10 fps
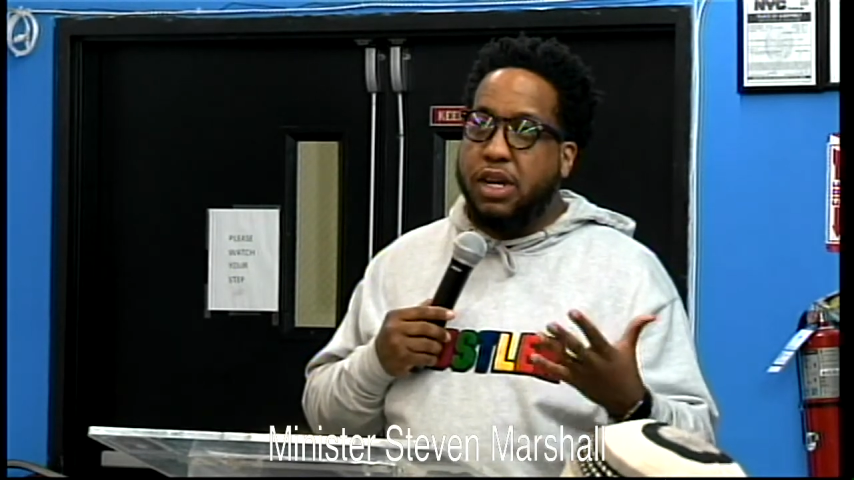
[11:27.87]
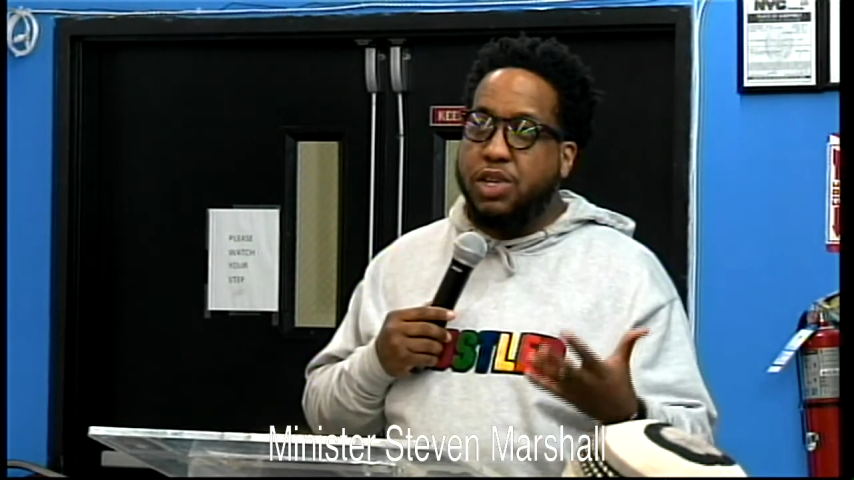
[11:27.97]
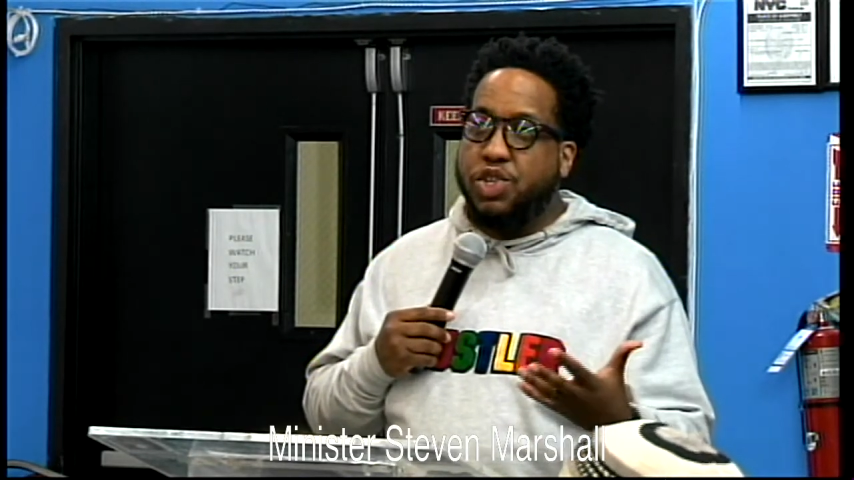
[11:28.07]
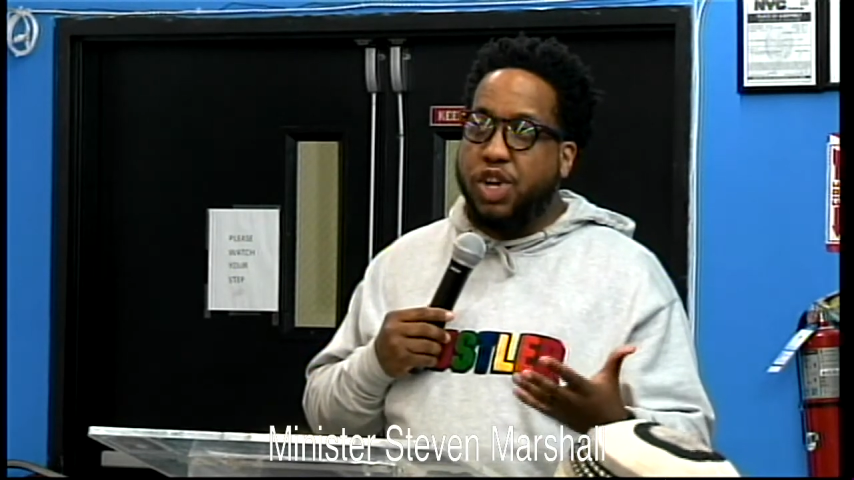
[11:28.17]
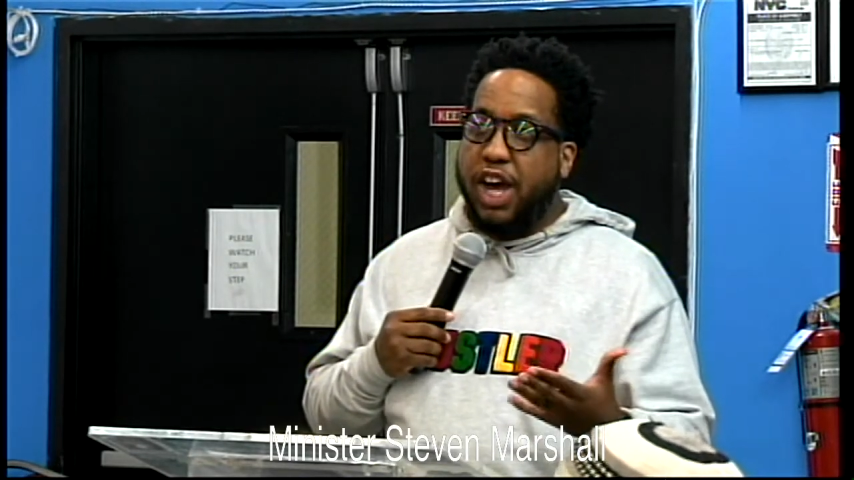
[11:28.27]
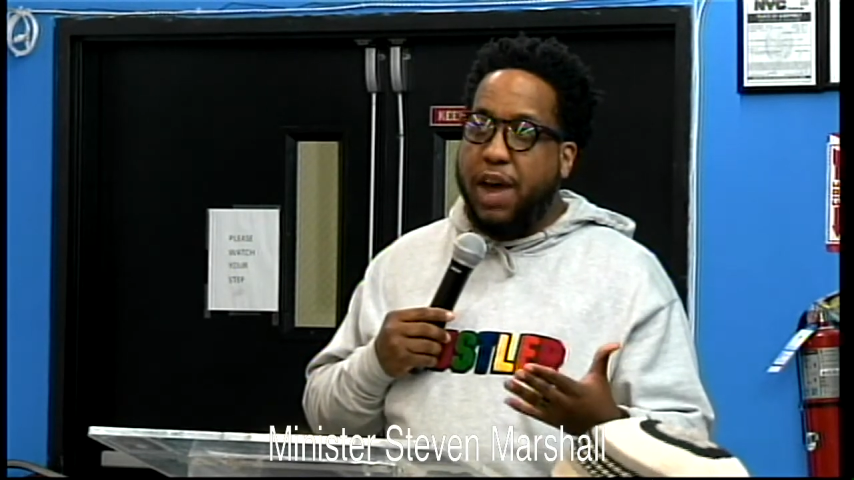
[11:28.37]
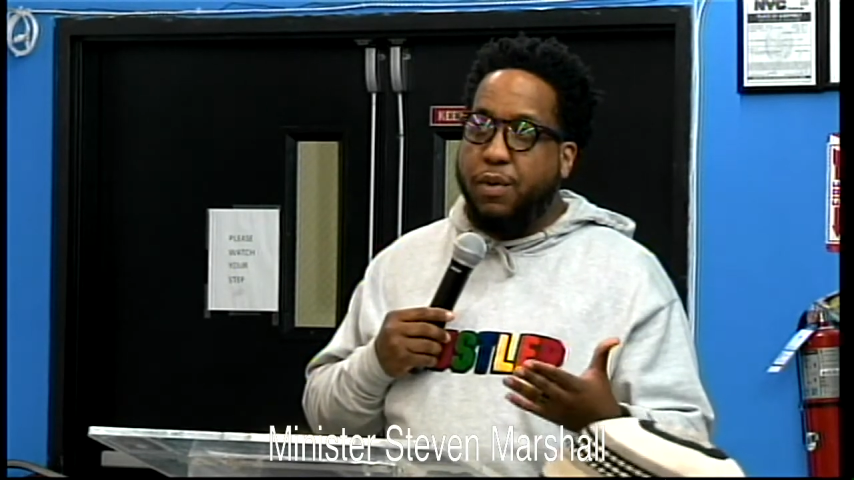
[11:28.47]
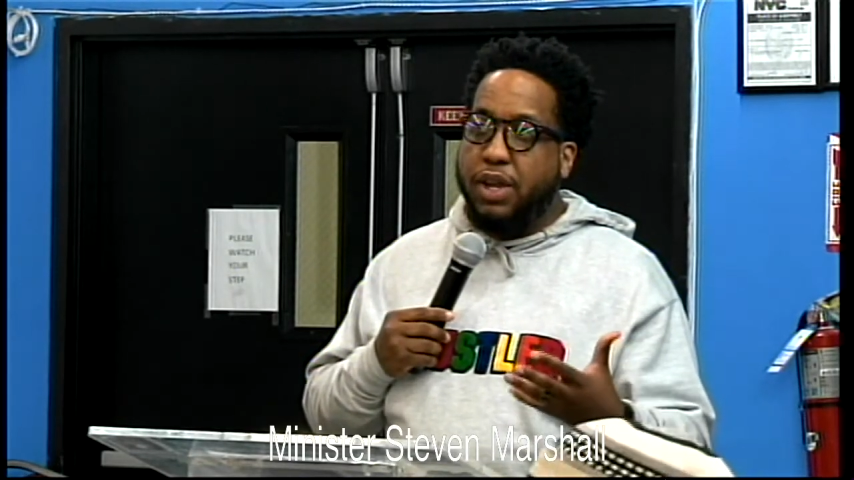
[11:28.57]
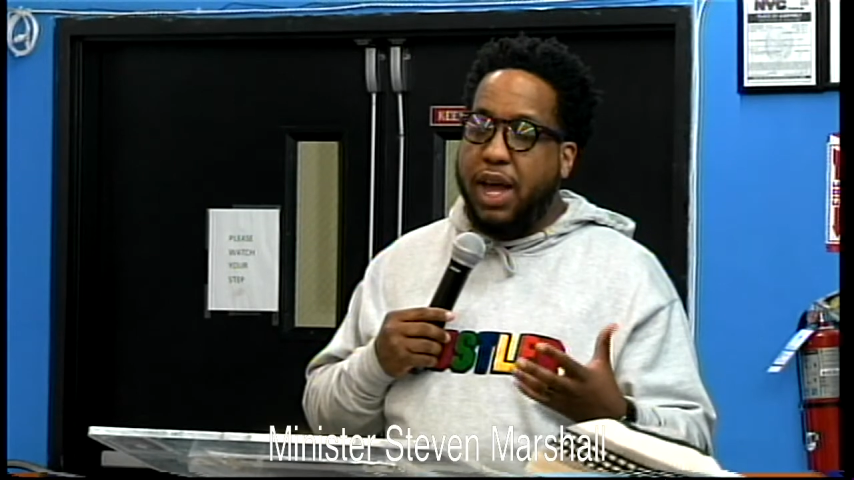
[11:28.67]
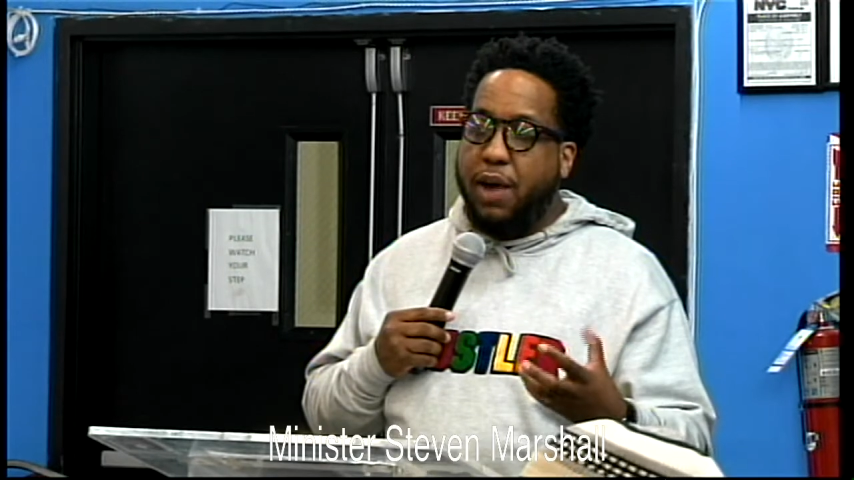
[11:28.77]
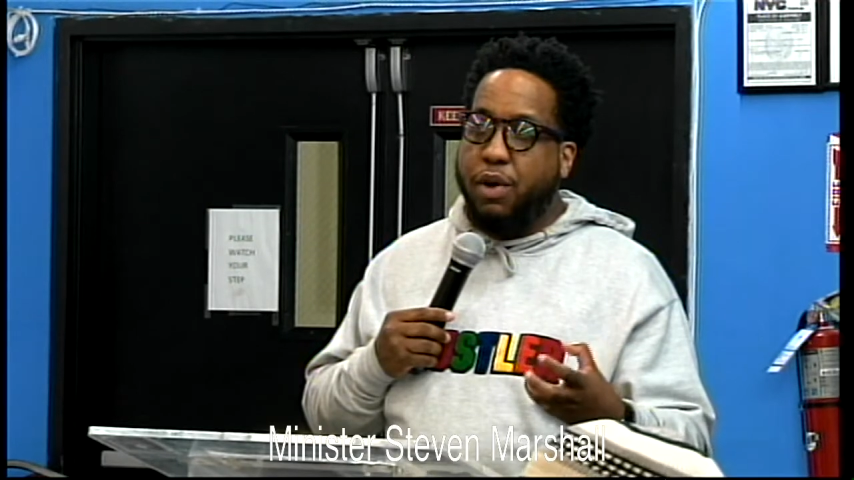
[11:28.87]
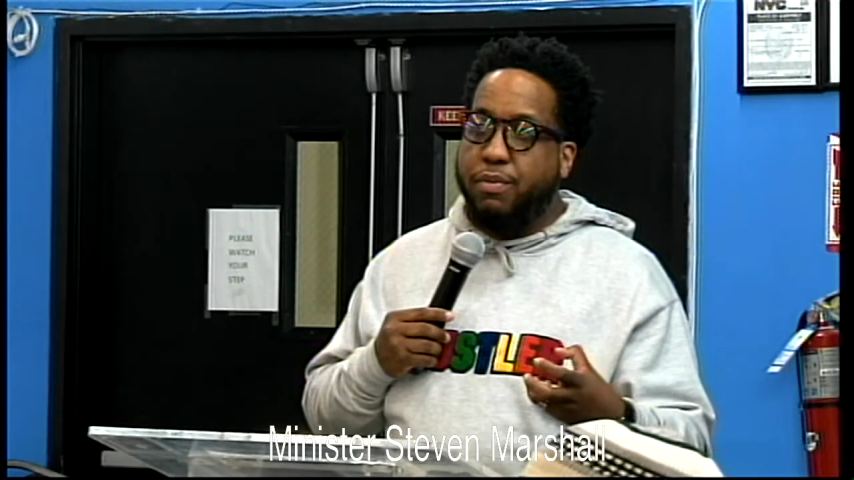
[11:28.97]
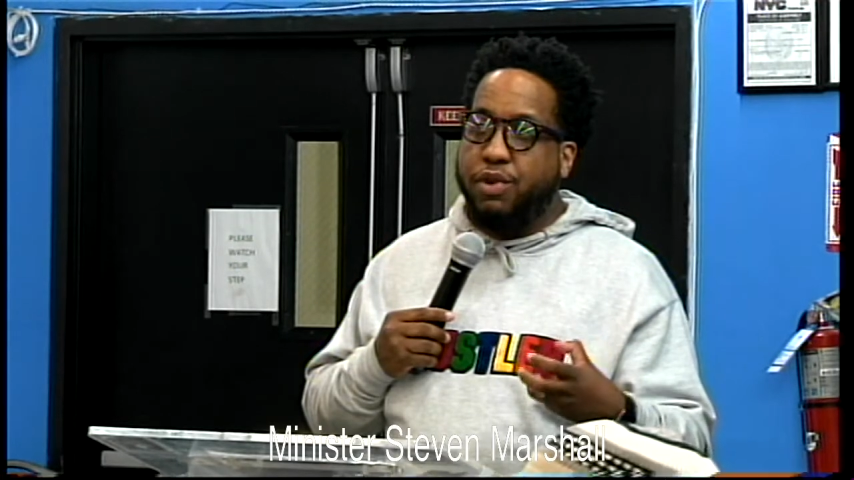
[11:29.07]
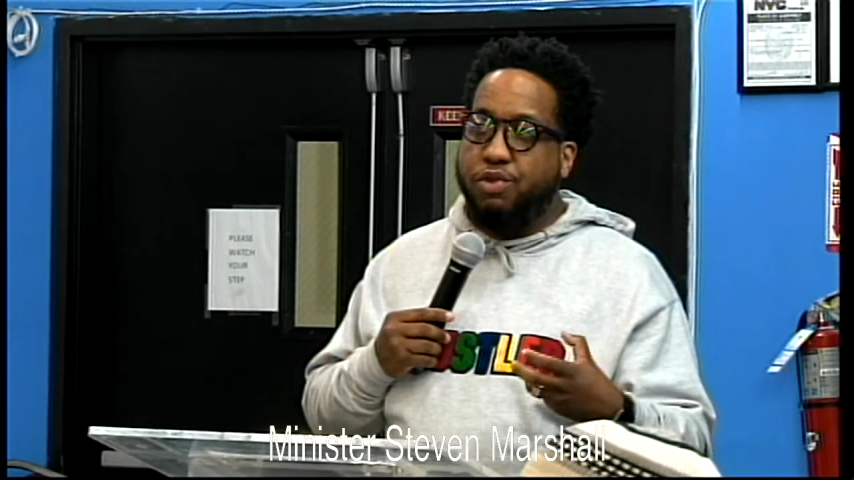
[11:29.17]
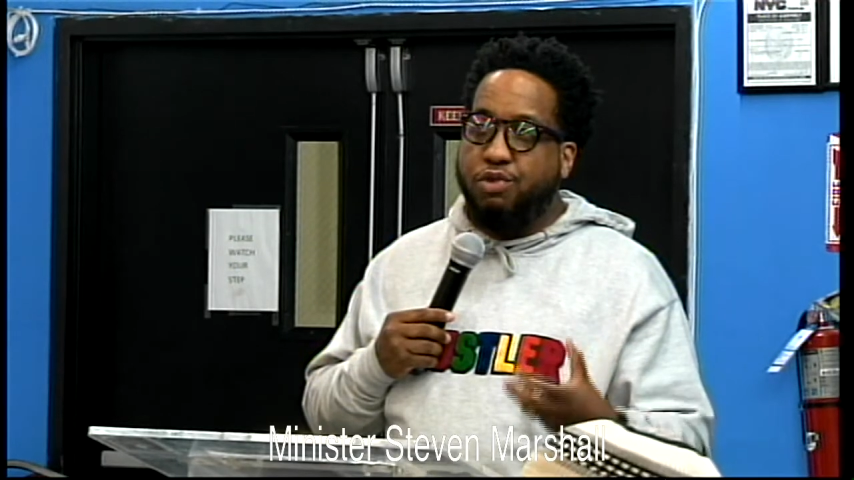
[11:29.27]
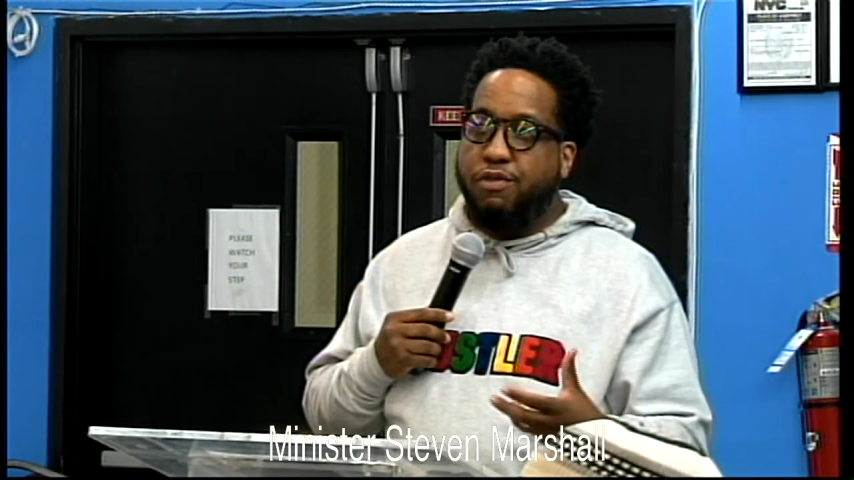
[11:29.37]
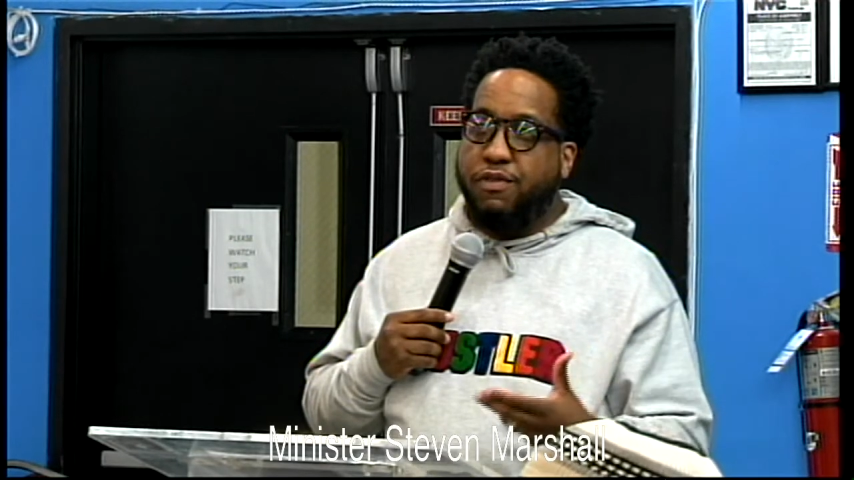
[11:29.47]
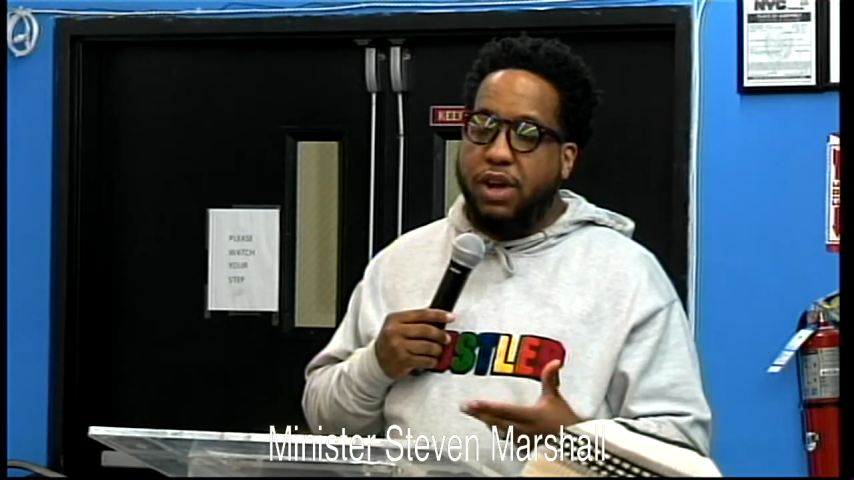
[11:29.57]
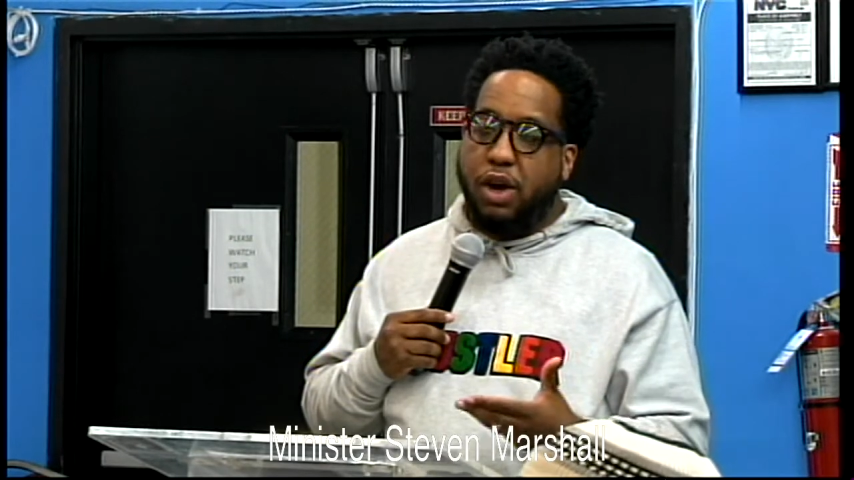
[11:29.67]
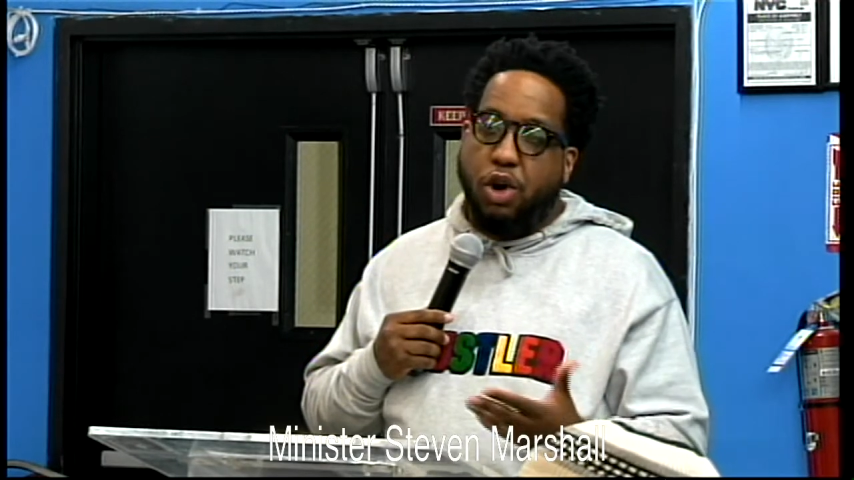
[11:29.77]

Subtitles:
And so I would behoove